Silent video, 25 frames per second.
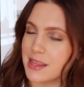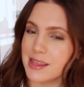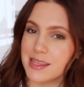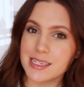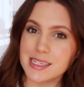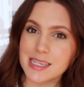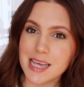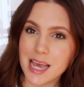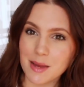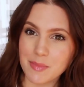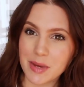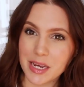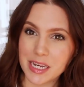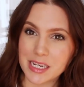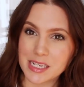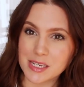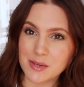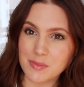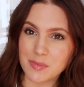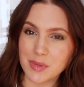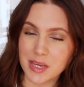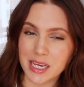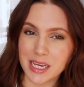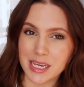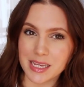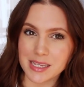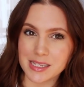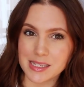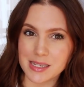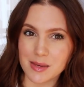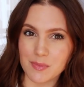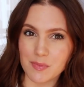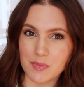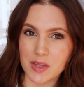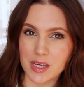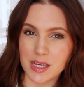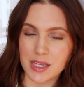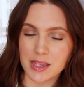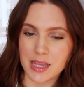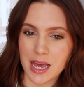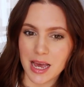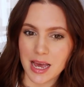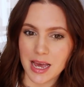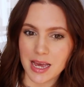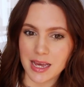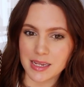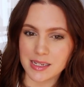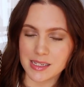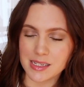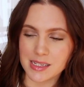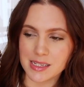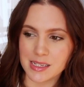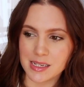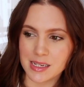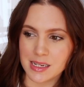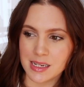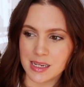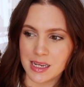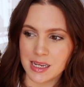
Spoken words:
This handbag to me is something that